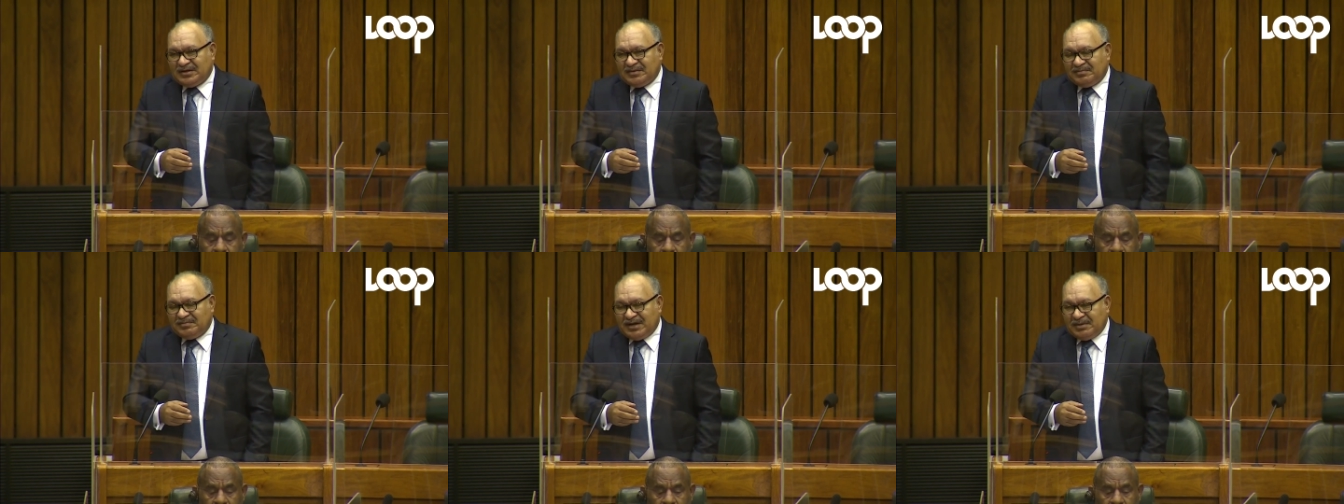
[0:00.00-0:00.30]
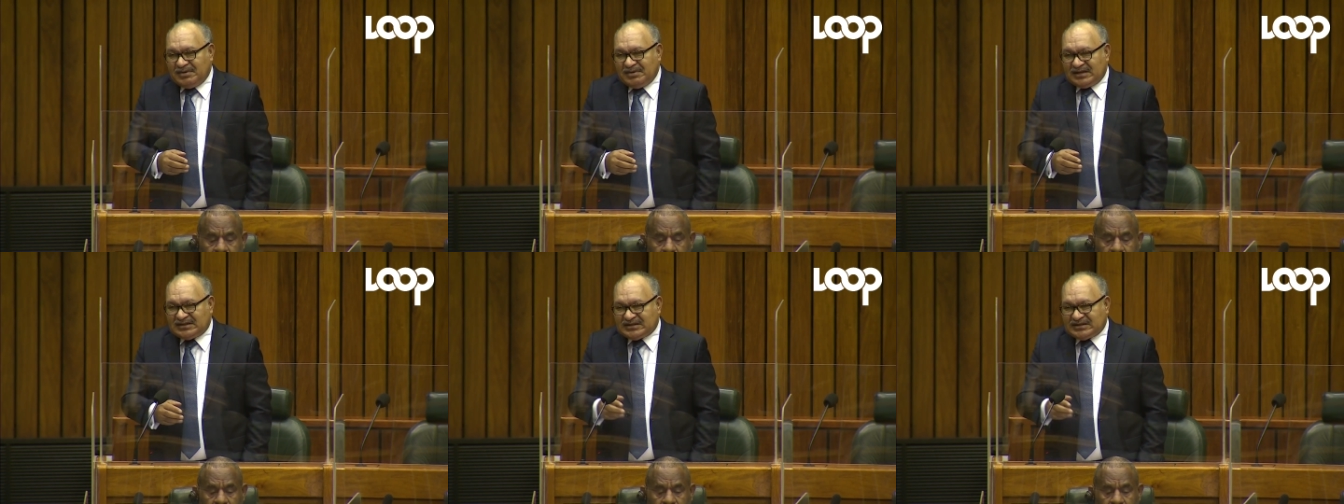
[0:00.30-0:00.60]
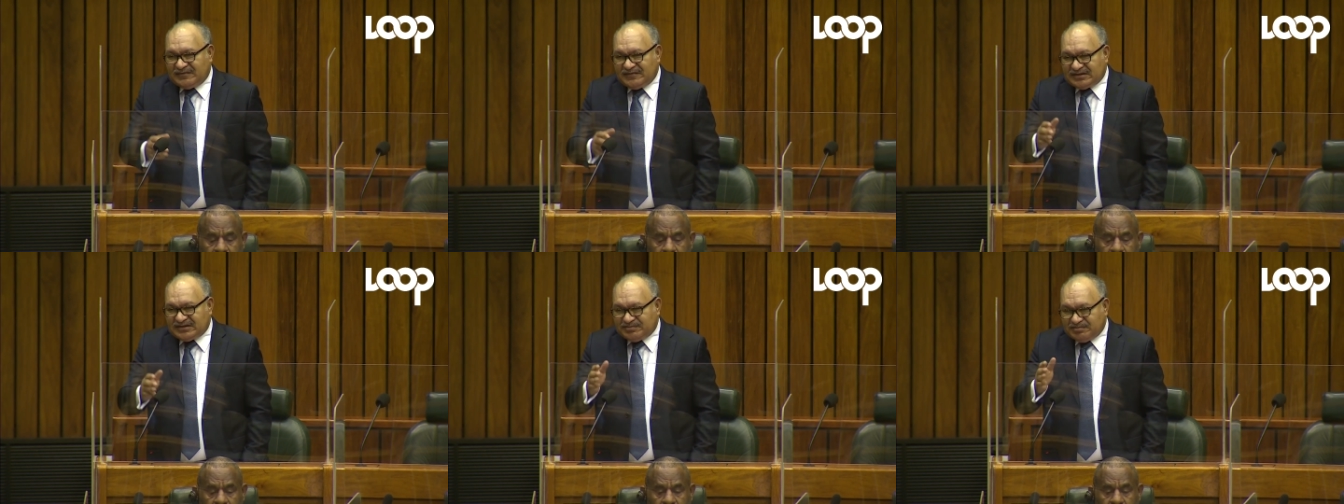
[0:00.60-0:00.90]
Public
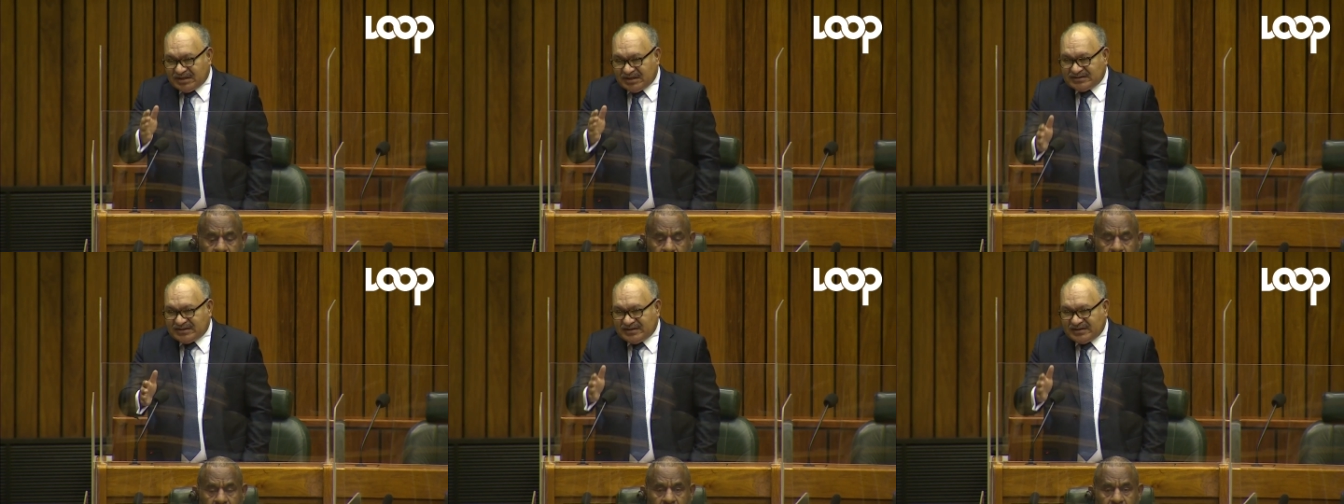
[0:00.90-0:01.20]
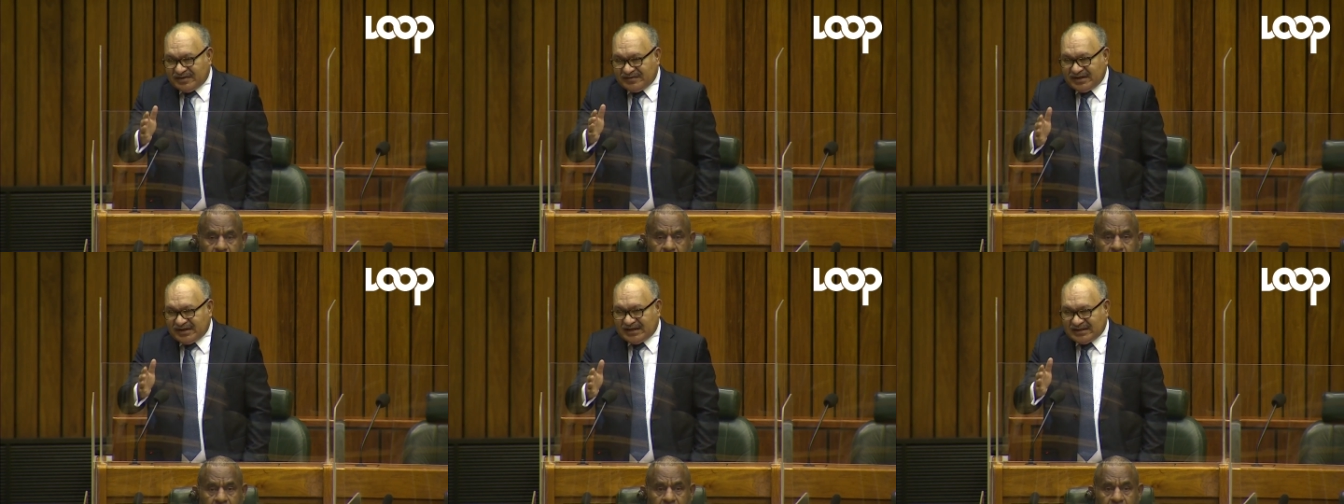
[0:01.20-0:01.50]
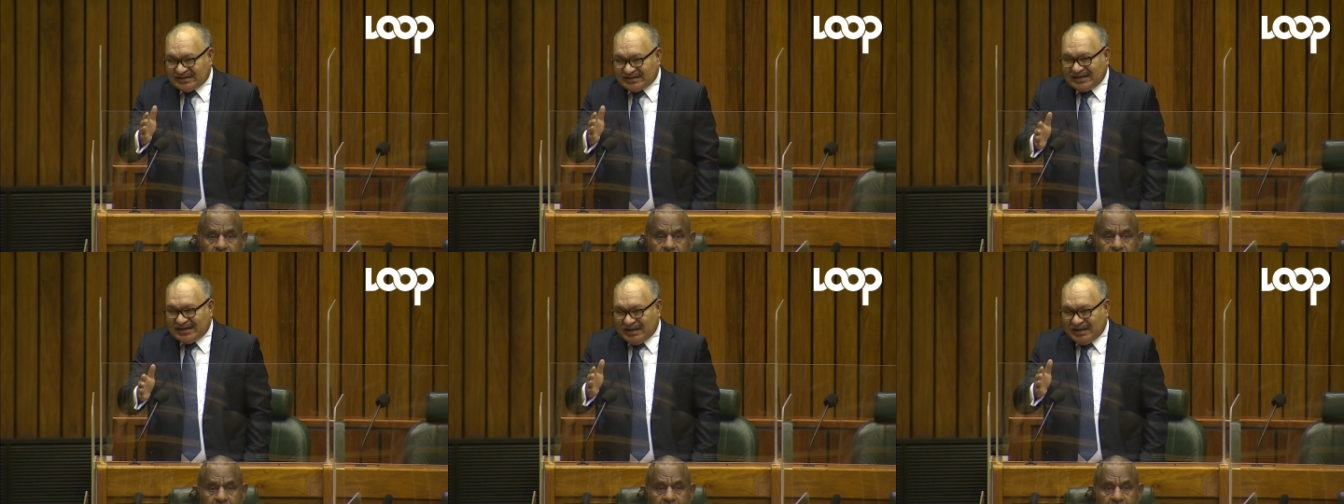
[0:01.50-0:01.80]
service machinery
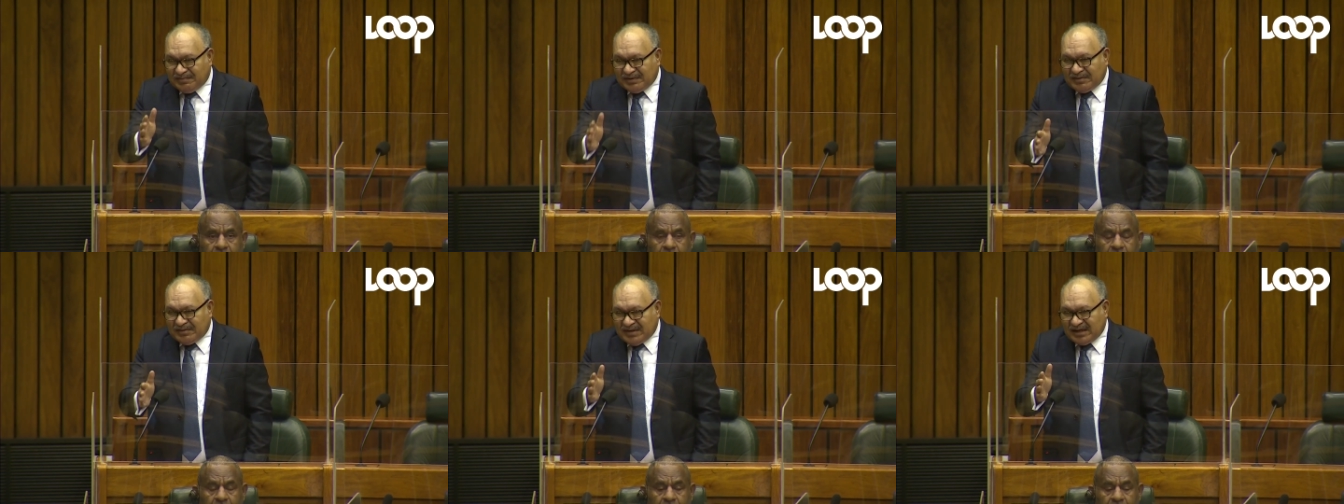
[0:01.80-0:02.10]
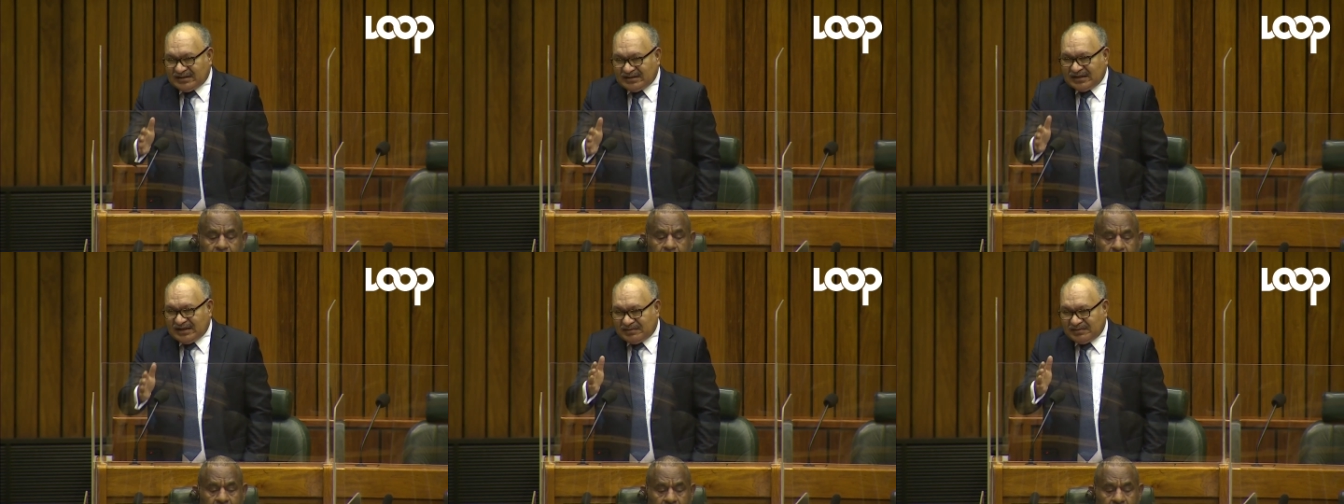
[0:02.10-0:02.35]
is an implementing.